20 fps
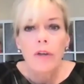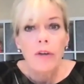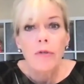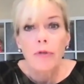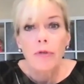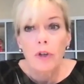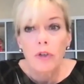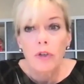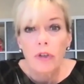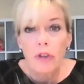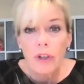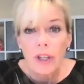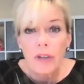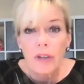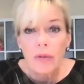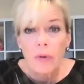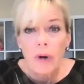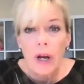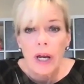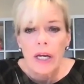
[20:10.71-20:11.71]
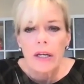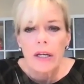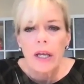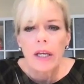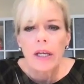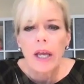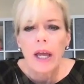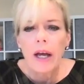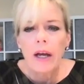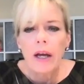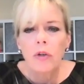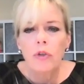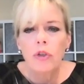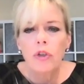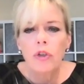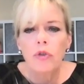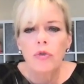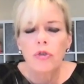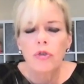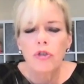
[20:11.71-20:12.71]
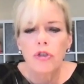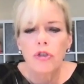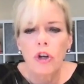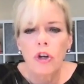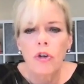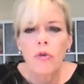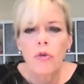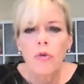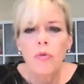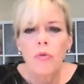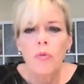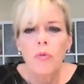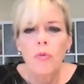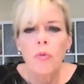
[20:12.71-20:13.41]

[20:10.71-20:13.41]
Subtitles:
adversity, right? And how you show